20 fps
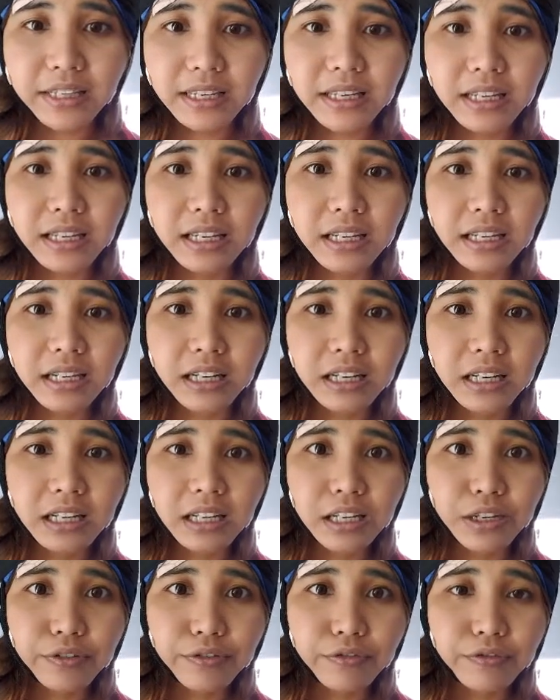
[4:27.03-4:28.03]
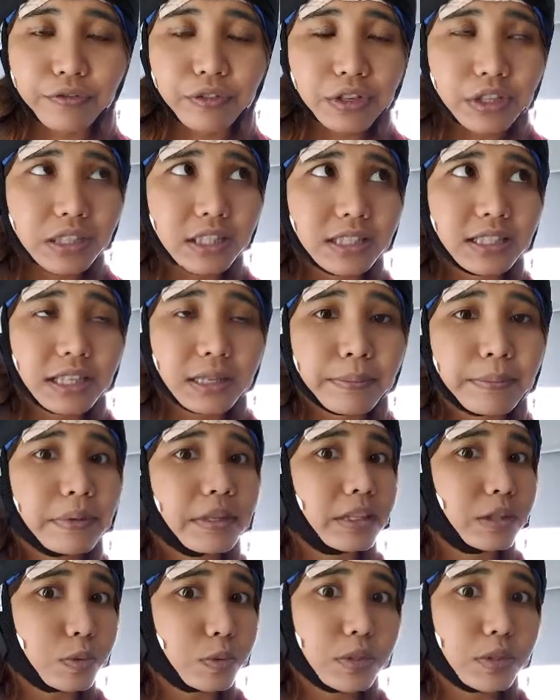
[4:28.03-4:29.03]
And the first 10
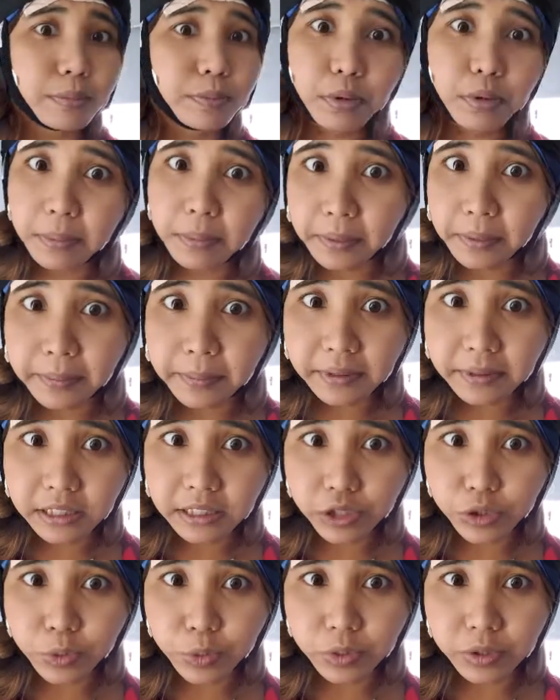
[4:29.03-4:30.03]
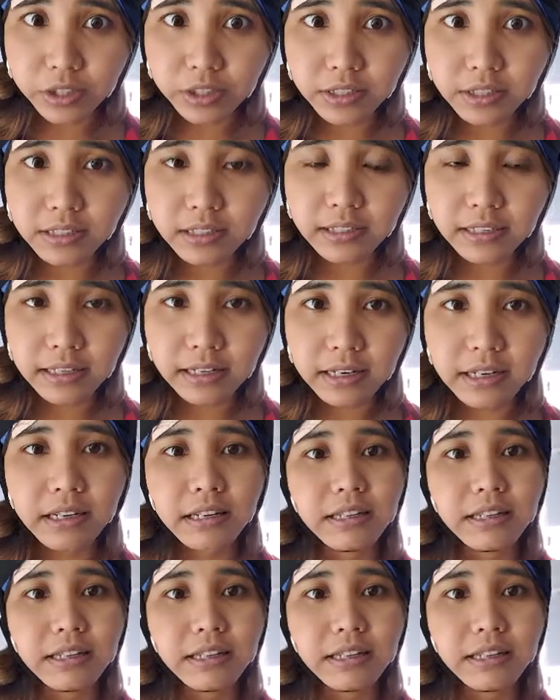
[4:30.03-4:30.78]
minutes was probably the worst, and